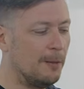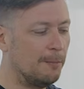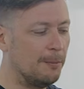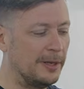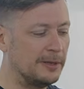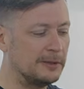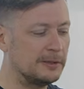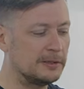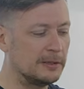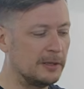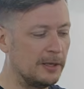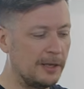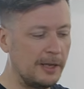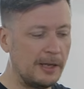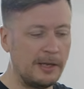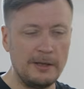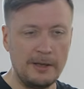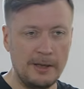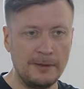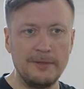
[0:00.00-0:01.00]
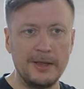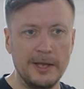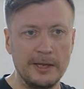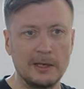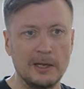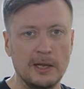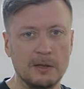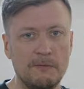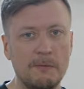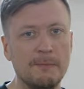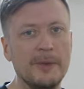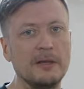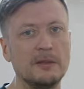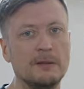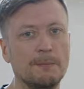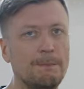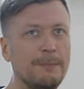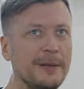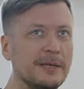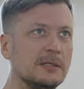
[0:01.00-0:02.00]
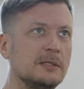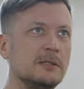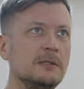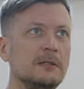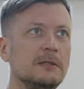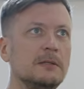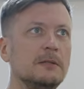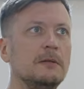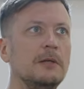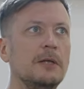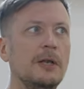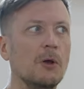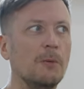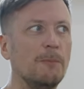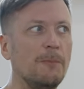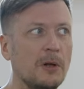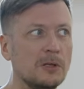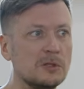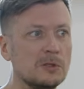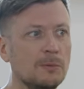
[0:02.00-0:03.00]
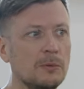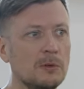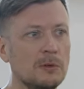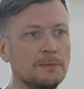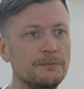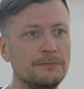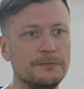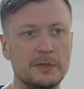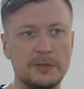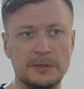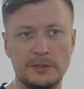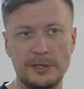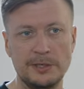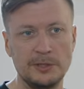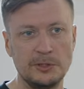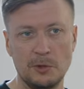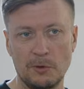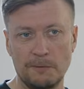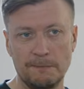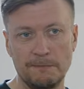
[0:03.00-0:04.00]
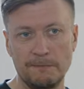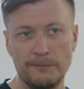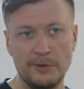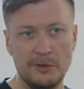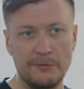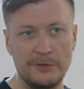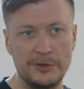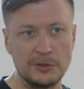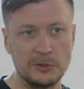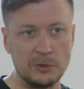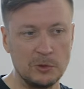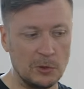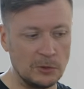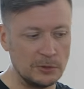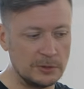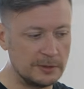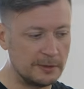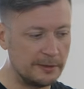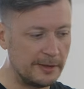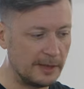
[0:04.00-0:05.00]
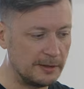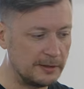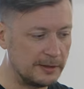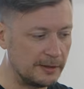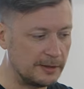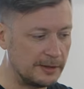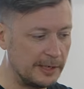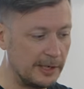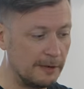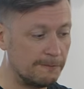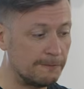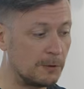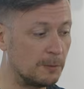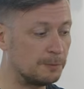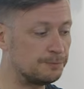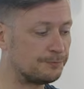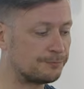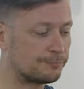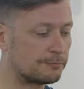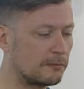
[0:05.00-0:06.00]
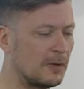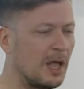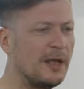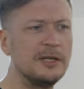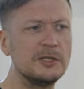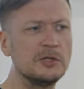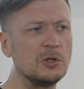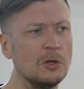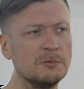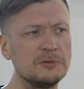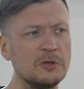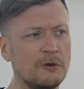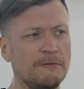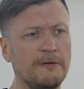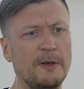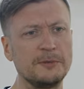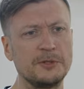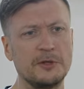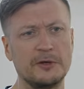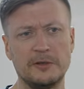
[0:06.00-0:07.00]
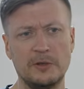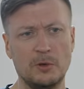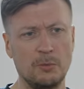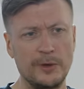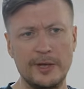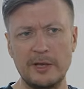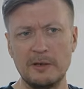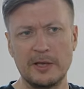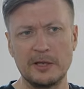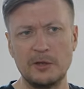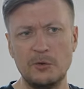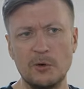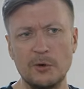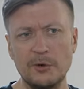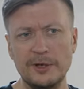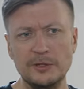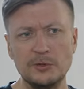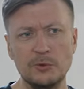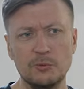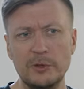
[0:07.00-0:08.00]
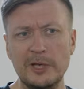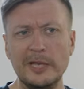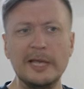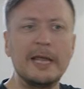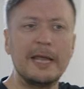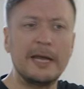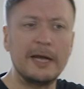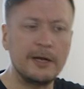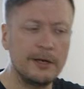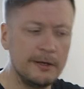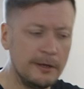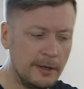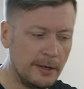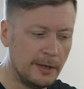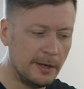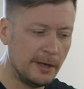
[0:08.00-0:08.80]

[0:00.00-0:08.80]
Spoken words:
but in the end, like we make the best possible distinction of where to load that data from, and it's all sort of abstracted away. Like you don't need to really care